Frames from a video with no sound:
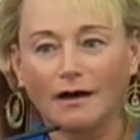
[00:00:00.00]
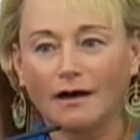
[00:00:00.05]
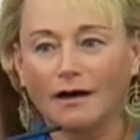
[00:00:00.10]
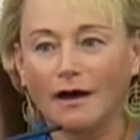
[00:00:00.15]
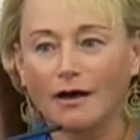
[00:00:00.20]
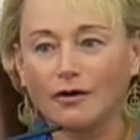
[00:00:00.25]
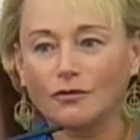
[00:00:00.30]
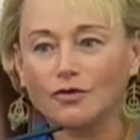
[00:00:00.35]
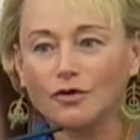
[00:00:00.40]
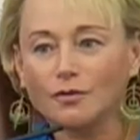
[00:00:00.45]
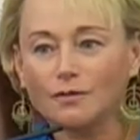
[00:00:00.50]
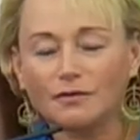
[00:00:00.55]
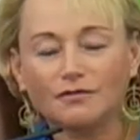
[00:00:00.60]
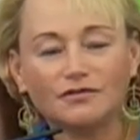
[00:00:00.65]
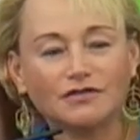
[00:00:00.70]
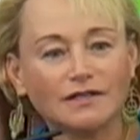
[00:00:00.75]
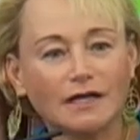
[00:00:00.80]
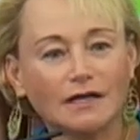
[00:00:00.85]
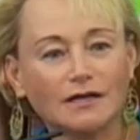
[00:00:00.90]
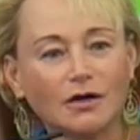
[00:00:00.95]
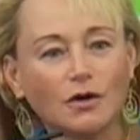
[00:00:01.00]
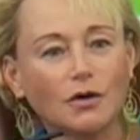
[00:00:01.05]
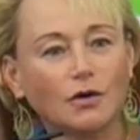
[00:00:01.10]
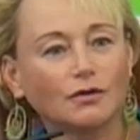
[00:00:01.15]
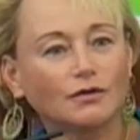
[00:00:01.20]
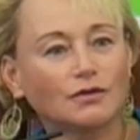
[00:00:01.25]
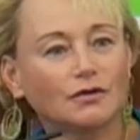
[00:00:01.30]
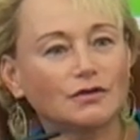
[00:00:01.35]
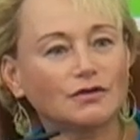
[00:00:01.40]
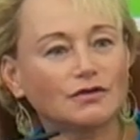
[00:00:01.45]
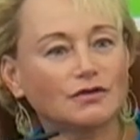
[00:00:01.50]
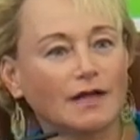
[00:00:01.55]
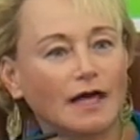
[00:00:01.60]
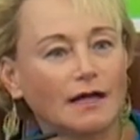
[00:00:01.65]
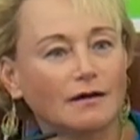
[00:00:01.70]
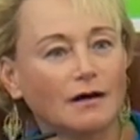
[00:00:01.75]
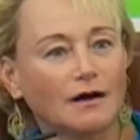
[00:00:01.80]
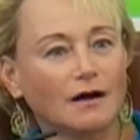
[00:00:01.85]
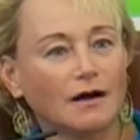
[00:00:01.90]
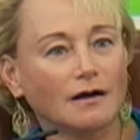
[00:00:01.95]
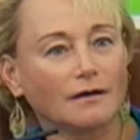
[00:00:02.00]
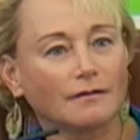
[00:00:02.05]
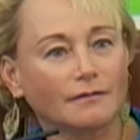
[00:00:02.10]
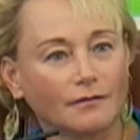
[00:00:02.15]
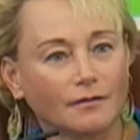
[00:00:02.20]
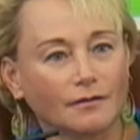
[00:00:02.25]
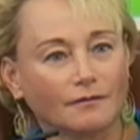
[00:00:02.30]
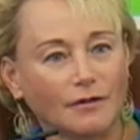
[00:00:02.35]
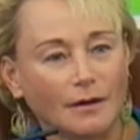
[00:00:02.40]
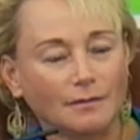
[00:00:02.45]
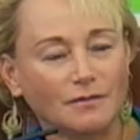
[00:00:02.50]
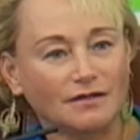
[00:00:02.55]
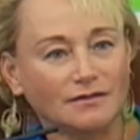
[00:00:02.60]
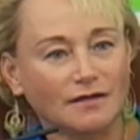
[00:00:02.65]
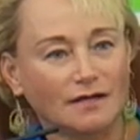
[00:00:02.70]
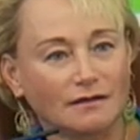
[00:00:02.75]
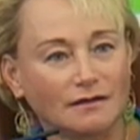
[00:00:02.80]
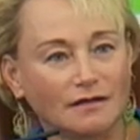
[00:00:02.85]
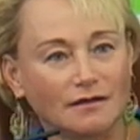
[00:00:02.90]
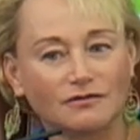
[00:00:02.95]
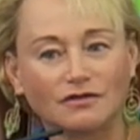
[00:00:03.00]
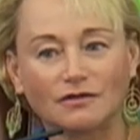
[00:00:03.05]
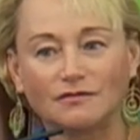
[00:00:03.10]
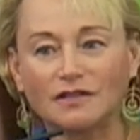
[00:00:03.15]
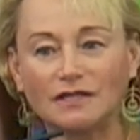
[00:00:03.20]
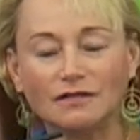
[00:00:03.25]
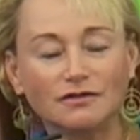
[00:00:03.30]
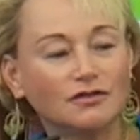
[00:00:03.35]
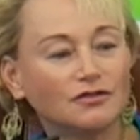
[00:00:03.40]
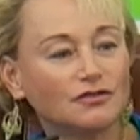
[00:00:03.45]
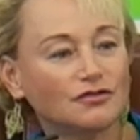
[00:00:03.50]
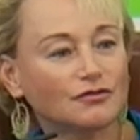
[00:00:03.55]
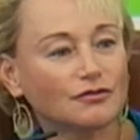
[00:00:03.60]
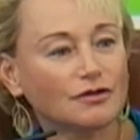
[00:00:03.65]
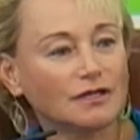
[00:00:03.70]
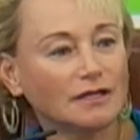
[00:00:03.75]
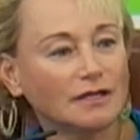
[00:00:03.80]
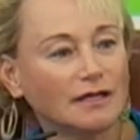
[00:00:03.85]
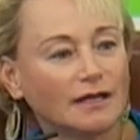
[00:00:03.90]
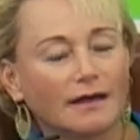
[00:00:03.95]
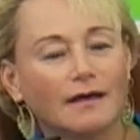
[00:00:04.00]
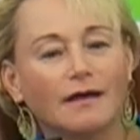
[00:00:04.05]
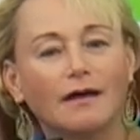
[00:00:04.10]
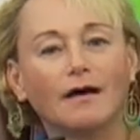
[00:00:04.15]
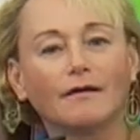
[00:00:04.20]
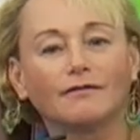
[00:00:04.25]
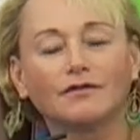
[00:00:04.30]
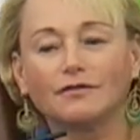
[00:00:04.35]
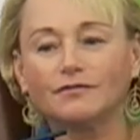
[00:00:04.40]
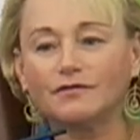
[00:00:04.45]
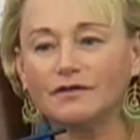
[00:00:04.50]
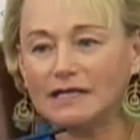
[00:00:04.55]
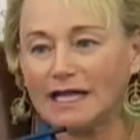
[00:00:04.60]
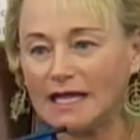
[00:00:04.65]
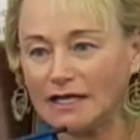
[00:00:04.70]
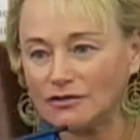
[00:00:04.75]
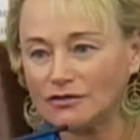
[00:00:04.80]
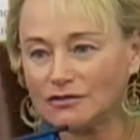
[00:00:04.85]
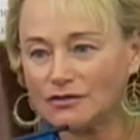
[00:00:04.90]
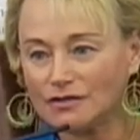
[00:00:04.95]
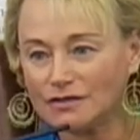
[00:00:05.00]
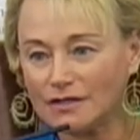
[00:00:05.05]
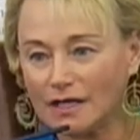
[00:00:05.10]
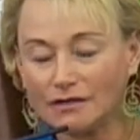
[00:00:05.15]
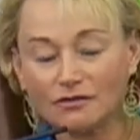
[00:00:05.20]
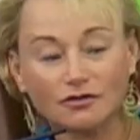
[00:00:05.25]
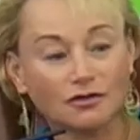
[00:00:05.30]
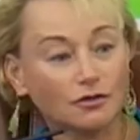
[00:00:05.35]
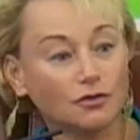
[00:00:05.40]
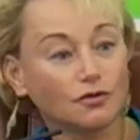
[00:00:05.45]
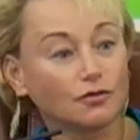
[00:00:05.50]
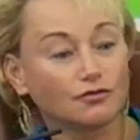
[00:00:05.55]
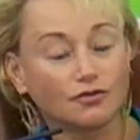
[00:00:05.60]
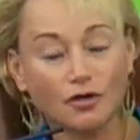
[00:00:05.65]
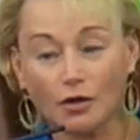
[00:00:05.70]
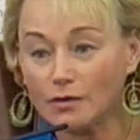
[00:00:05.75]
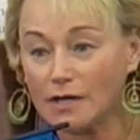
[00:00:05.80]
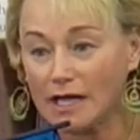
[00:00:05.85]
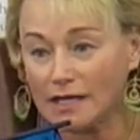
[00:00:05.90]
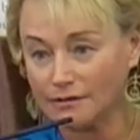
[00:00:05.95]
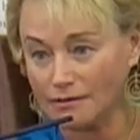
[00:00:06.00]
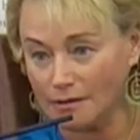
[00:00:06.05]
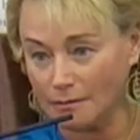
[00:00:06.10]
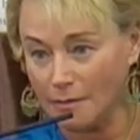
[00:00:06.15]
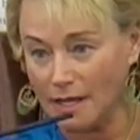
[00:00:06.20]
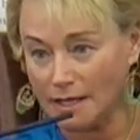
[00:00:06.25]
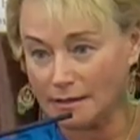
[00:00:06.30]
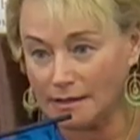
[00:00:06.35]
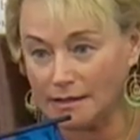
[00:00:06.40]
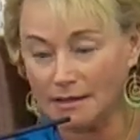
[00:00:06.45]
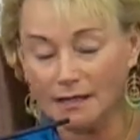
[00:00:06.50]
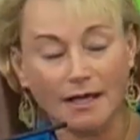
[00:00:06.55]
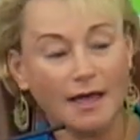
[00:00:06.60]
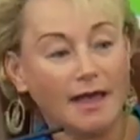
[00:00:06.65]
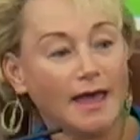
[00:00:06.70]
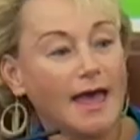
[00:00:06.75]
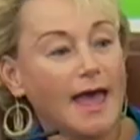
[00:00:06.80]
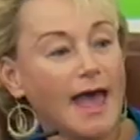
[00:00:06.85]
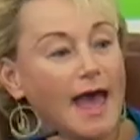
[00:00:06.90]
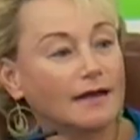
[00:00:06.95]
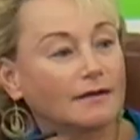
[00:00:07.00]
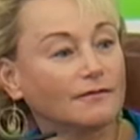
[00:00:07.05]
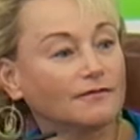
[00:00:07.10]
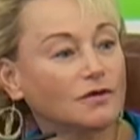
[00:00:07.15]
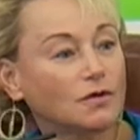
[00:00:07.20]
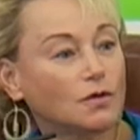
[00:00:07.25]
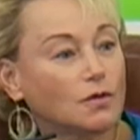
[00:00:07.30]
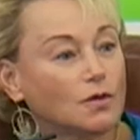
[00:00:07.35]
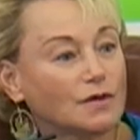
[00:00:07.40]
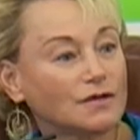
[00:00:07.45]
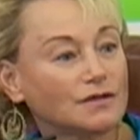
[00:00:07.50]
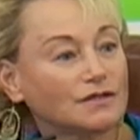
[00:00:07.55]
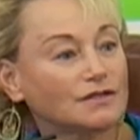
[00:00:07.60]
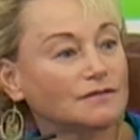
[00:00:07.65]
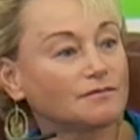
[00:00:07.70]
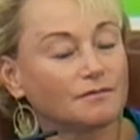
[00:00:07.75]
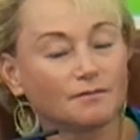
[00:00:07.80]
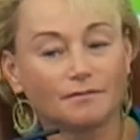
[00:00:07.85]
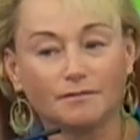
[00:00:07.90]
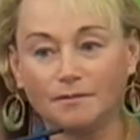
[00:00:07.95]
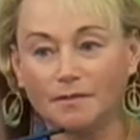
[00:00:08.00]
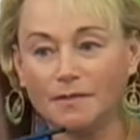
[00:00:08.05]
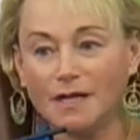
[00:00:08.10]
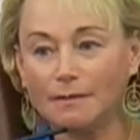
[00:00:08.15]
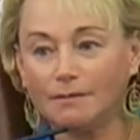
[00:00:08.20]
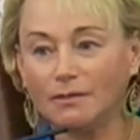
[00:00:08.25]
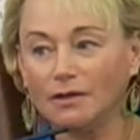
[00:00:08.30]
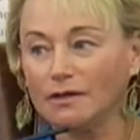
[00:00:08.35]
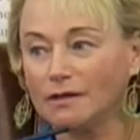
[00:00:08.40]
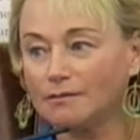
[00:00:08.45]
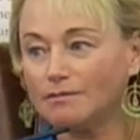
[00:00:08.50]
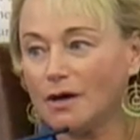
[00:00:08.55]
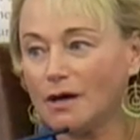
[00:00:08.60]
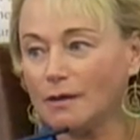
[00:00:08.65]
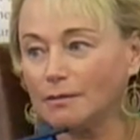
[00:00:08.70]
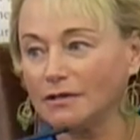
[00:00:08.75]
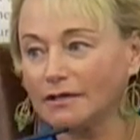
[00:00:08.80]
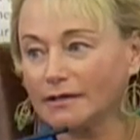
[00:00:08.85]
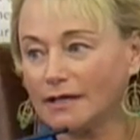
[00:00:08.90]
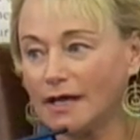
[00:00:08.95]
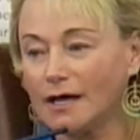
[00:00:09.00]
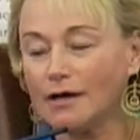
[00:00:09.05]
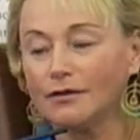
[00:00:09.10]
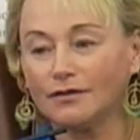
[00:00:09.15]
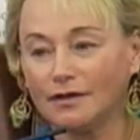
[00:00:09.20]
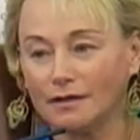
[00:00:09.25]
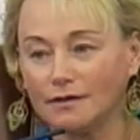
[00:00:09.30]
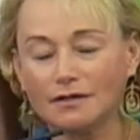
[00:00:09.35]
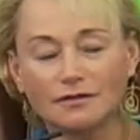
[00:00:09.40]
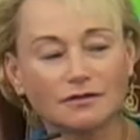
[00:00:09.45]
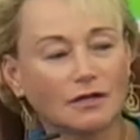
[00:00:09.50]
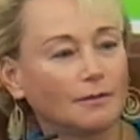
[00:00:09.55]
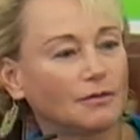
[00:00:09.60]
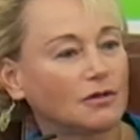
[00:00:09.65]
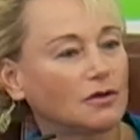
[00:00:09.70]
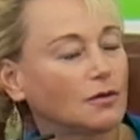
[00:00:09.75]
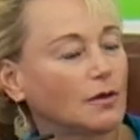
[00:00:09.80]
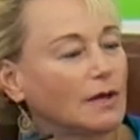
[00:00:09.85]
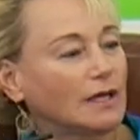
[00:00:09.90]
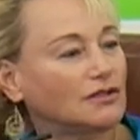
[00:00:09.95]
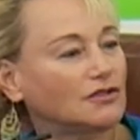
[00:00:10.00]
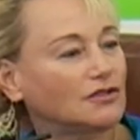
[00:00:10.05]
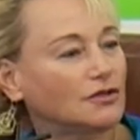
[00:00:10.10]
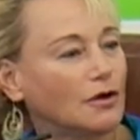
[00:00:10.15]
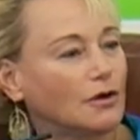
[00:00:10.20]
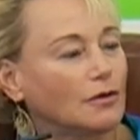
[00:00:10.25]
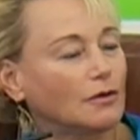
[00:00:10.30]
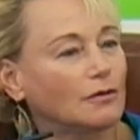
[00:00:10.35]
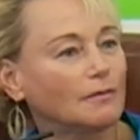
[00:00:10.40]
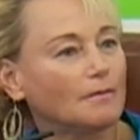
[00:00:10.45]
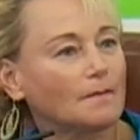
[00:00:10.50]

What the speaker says: a group of stakeholders that are representatives of industry, of the financial sector who donate the money, and of course, people in public health and the WHO.